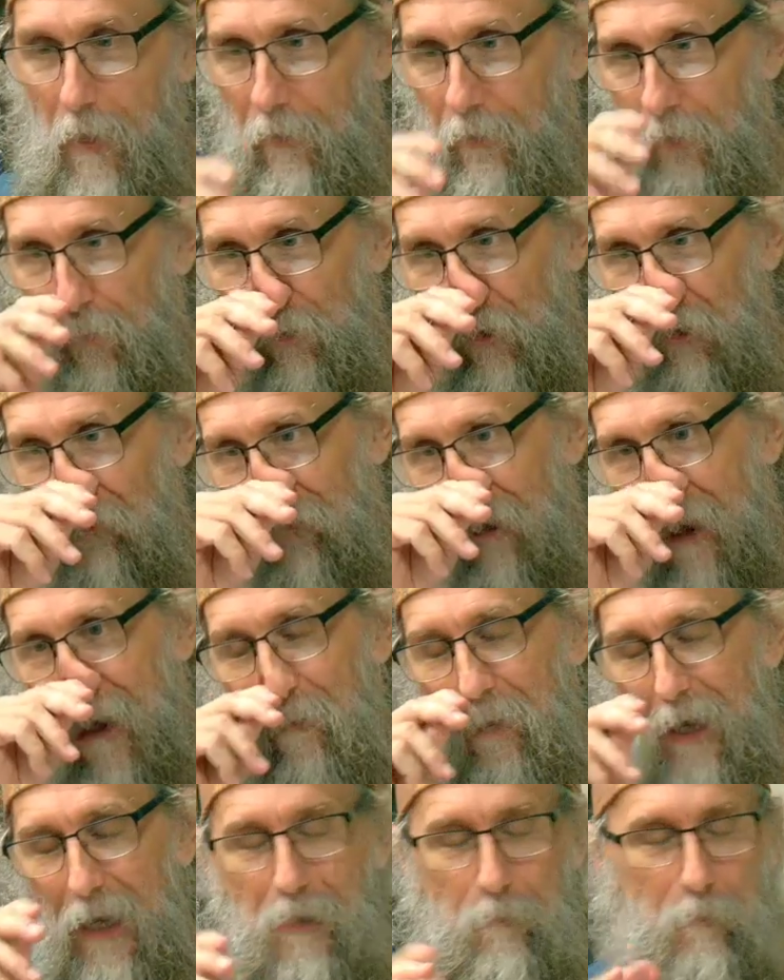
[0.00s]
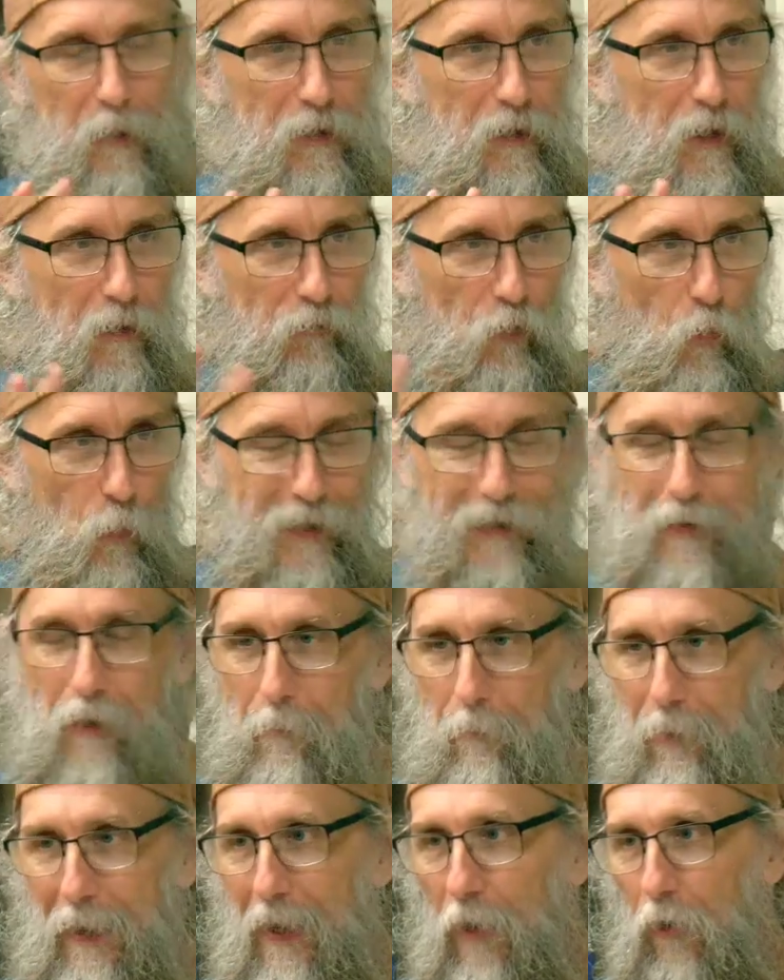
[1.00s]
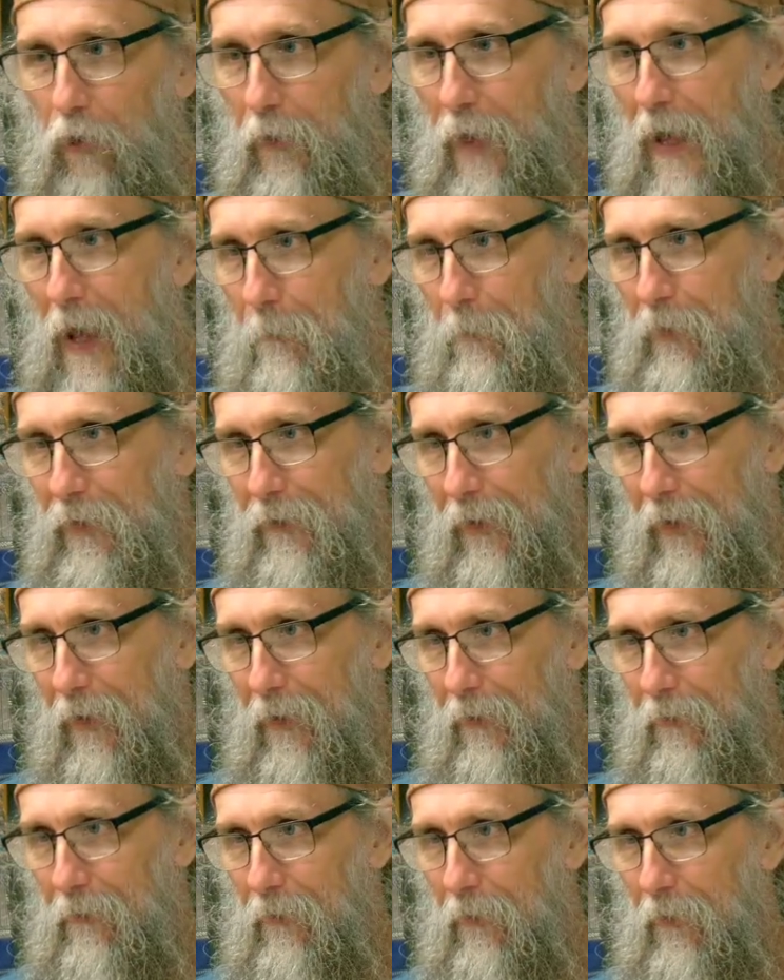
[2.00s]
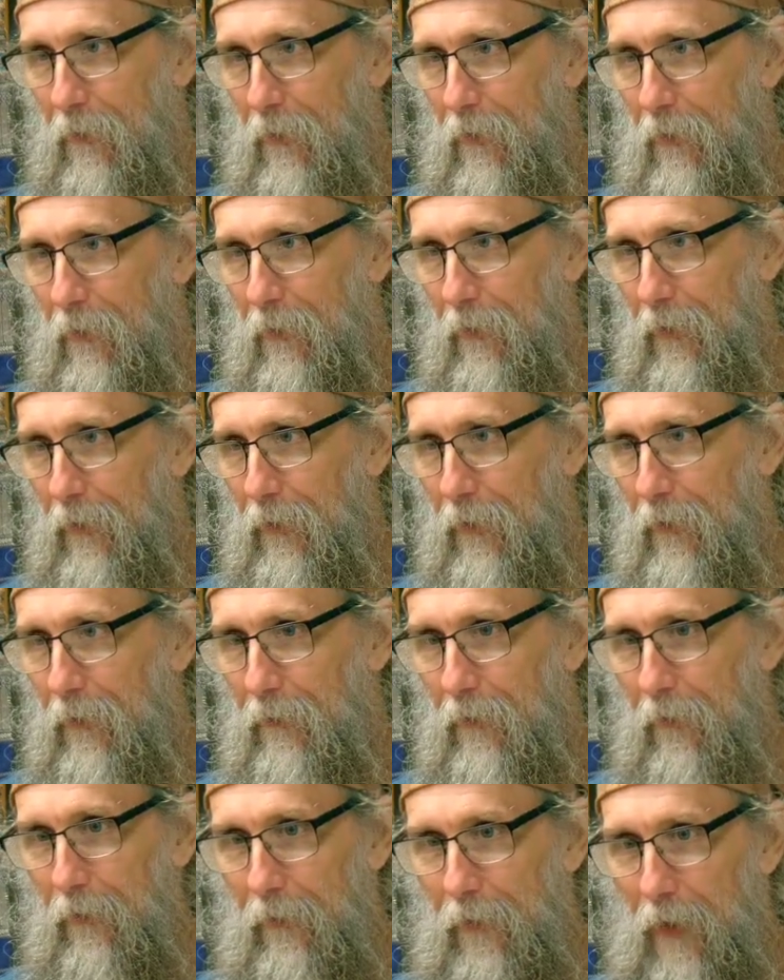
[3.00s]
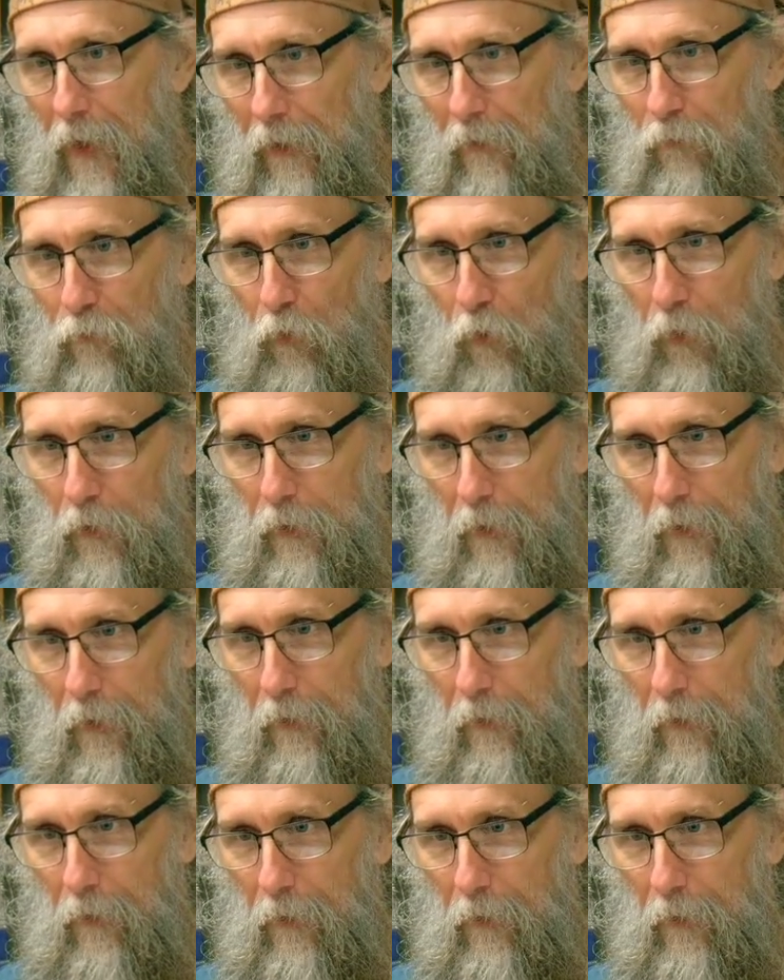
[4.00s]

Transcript: the first time anybody ever went up el capitan in california